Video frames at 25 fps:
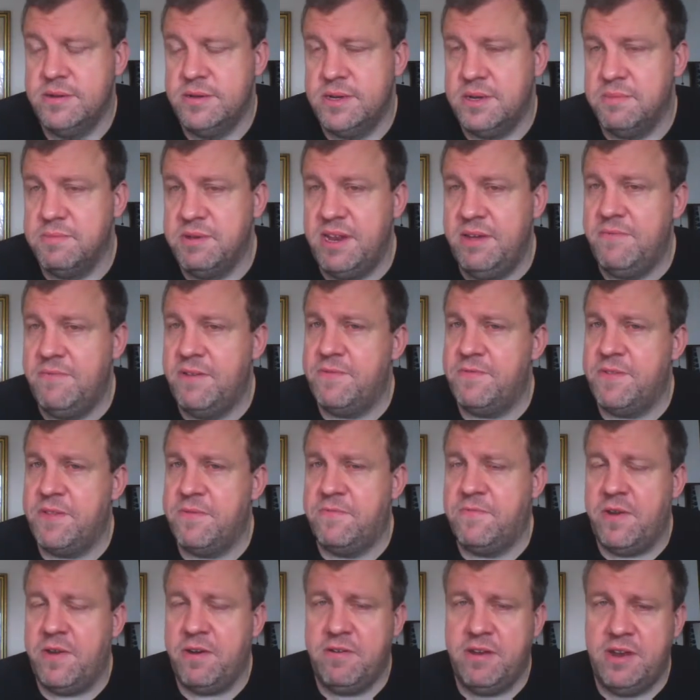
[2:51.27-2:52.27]
I mean, even if it's a
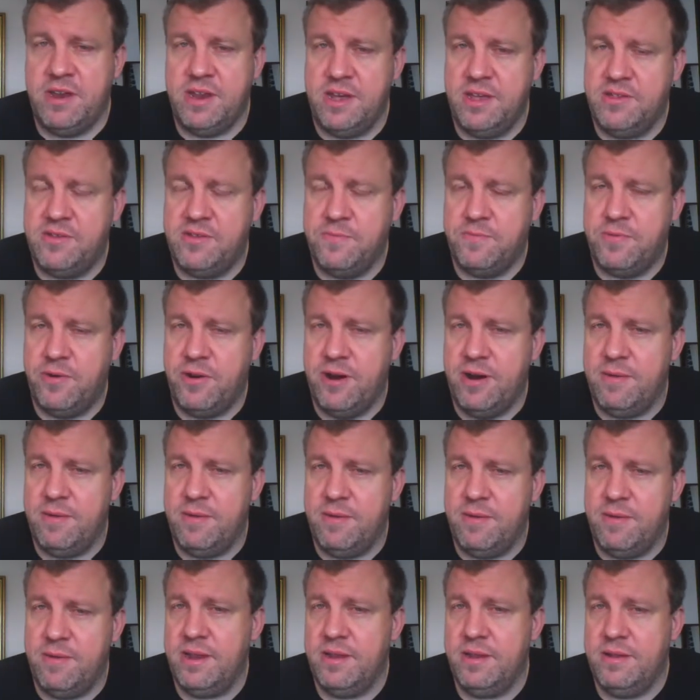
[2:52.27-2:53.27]
very nice
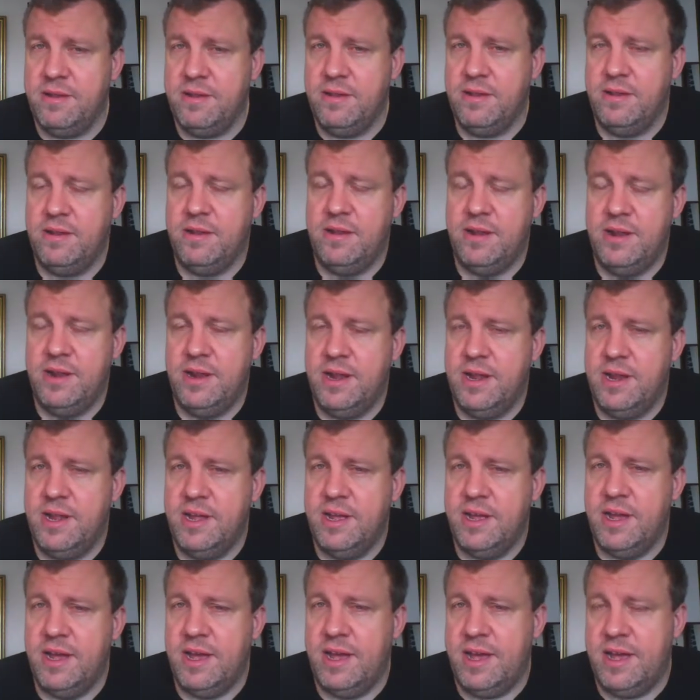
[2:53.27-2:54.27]
apartment,
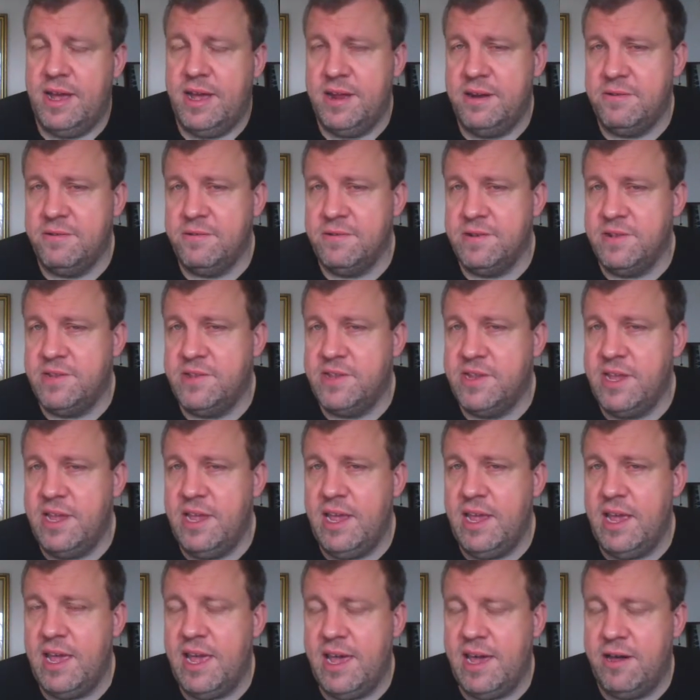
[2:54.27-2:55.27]
I don't
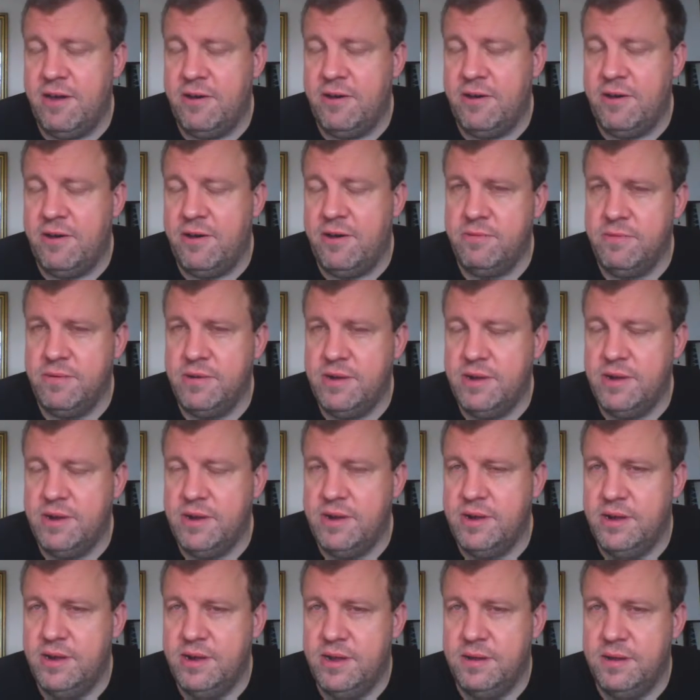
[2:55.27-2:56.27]
see how
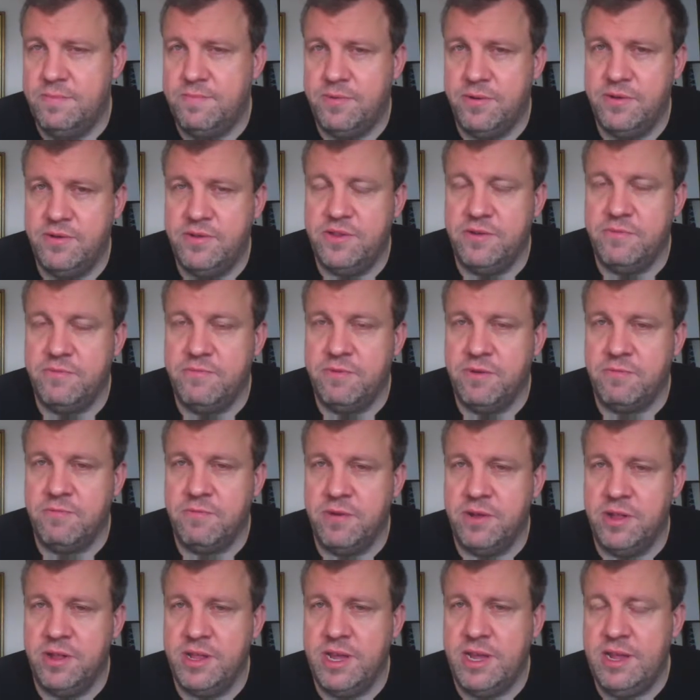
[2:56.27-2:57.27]
a person would
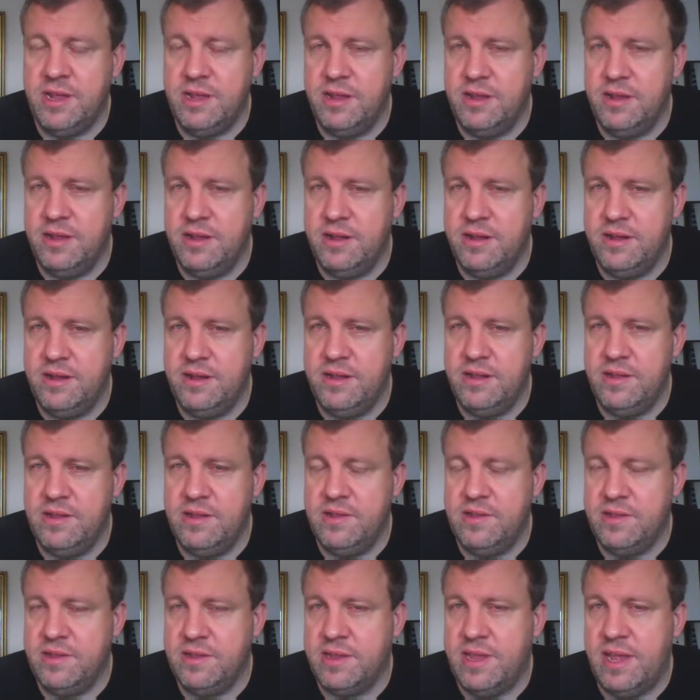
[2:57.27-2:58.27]
really
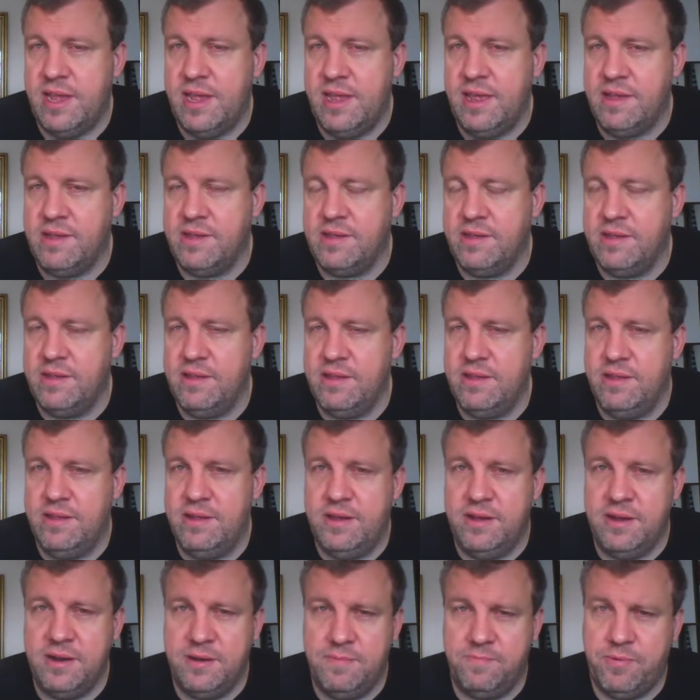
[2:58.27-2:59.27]
take
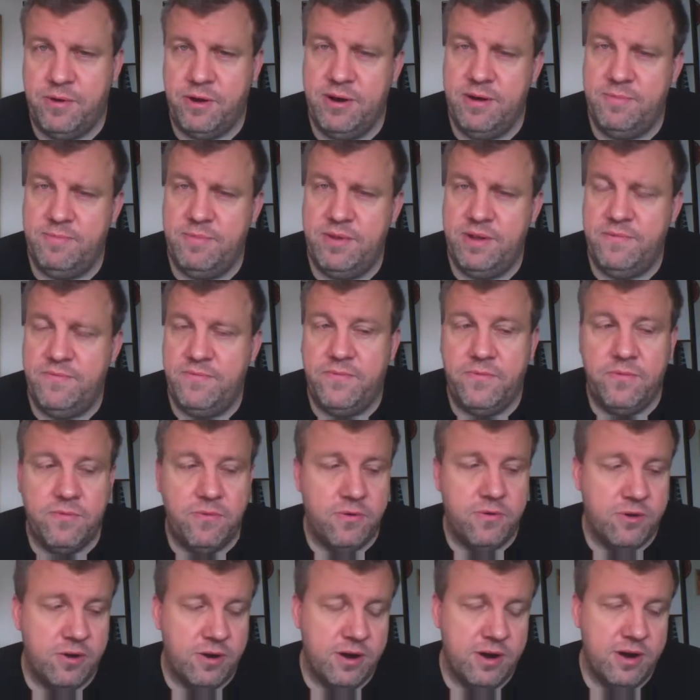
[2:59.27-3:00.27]
an apartment
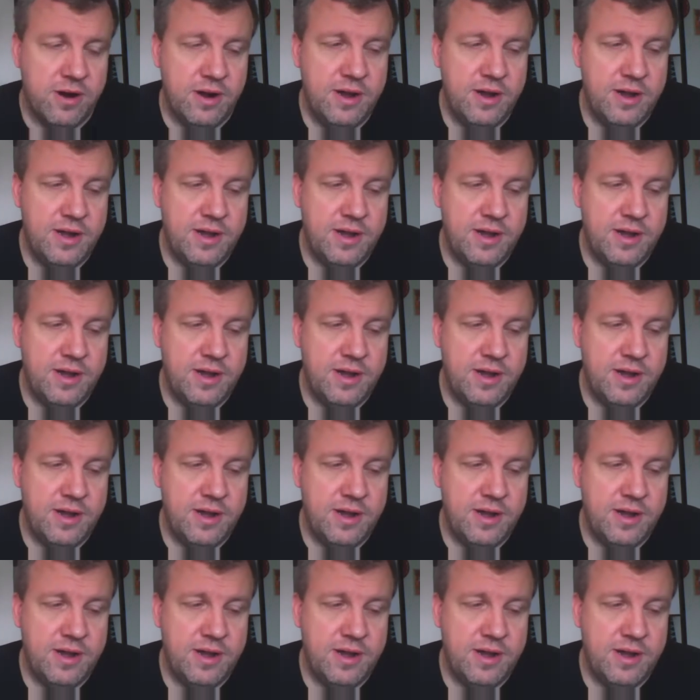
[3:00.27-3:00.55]
for